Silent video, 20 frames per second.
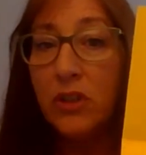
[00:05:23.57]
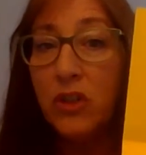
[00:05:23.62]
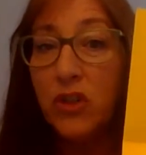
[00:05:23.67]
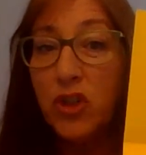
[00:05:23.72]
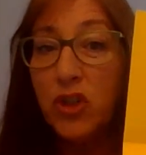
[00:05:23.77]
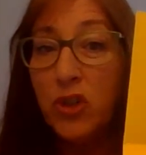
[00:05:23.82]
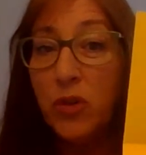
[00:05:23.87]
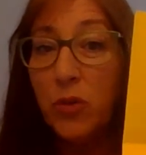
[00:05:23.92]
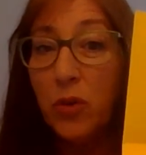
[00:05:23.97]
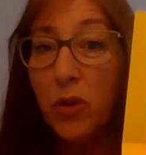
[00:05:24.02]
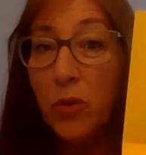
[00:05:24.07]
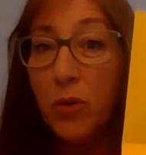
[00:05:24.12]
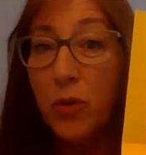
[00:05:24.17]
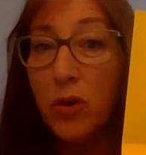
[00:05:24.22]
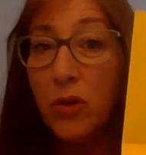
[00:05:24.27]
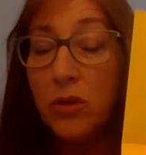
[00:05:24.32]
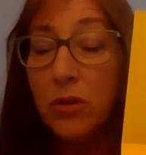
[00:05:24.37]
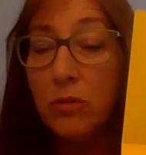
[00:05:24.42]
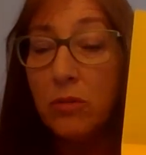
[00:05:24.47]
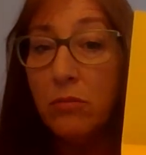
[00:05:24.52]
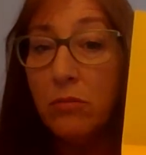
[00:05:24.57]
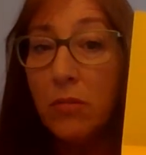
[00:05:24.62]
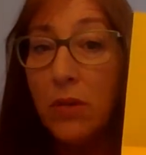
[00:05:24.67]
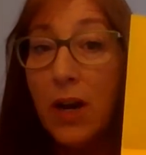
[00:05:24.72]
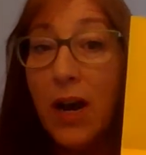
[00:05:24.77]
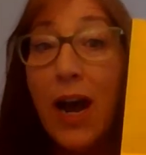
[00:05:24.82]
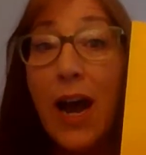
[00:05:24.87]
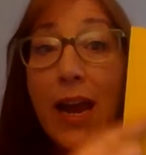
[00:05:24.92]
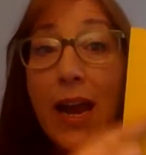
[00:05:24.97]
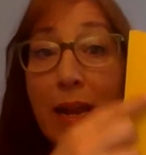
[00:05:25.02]
2,
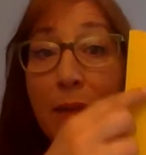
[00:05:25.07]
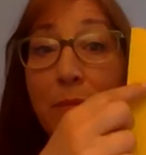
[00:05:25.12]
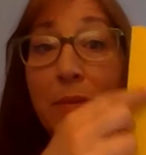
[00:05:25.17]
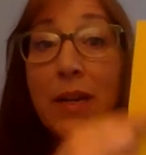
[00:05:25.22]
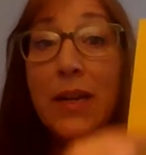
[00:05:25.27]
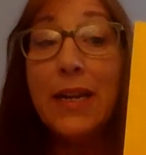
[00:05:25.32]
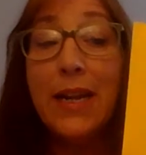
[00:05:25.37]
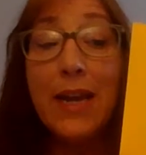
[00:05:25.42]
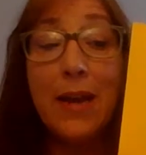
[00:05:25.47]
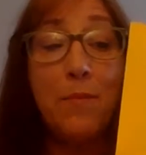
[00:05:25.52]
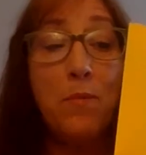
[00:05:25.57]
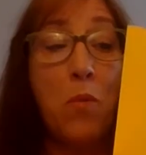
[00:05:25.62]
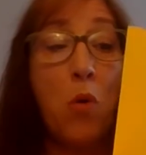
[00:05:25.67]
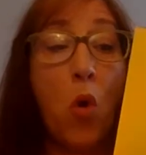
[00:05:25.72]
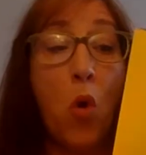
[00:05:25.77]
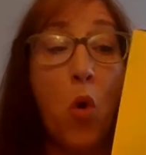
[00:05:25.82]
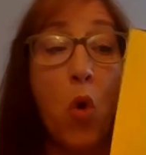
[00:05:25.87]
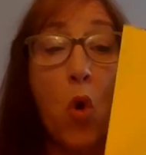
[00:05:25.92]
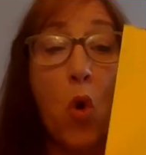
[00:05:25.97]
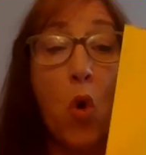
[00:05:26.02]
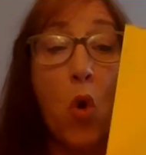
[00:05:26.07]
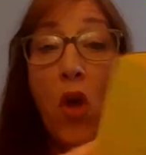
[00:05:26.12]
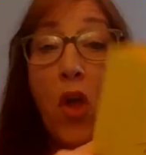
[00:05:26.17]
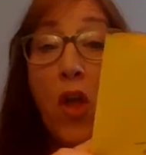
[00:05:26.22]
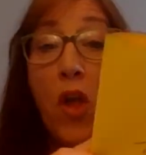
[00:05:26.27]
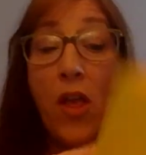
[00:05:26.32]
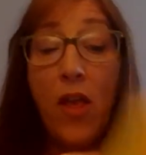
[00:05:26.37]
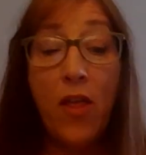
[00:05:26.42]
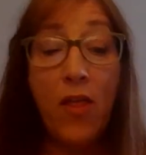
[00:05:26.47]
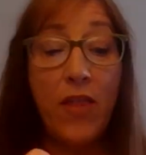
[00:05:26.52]
I am going to get more
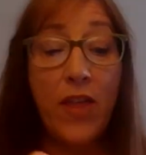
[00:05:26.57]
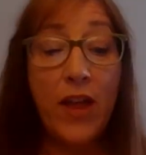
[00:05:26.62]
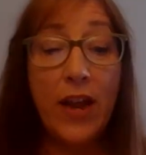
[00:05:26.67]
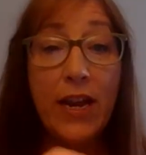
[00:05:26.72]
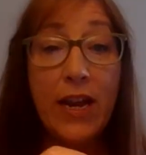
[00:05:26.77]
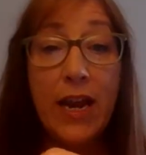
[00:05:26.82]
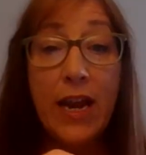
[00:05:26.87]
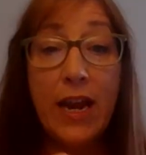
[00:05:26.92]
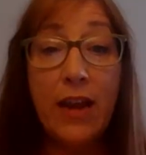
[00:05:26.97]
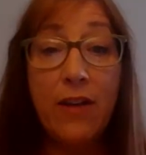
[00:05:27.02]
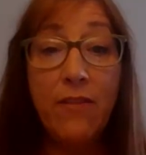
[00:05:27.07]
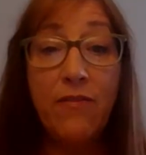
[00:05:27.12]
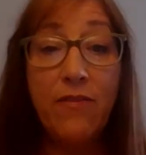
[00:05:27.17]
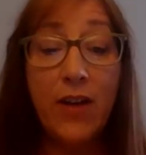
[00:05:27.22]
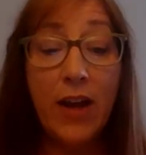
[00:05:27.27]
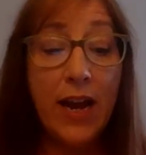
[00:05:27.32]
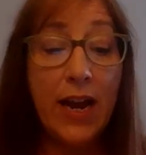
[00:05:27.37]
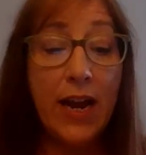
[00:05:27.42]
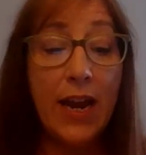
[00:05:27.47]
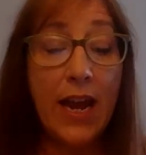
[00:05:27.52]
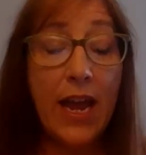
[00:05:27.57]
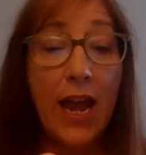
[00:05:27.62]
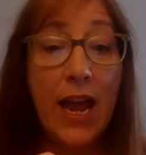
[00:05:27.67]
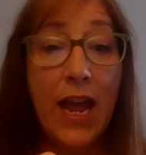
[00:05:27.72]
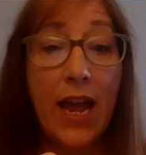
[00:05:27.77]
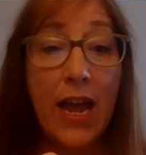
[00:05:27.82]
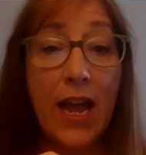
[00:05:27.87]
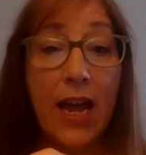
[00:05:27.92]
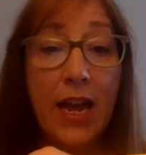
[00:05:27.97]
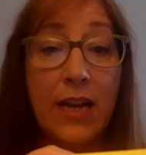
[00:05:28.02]
than if I
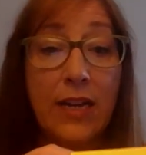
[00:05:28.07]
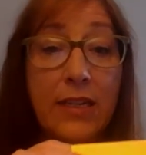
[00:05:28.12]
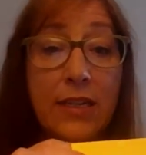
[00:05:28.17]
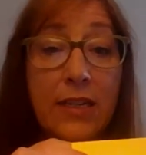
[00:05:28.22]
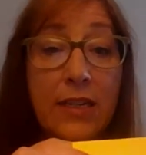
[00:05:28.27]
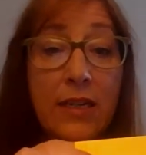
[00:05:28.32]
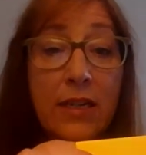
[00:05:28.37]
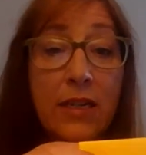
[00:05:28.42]
had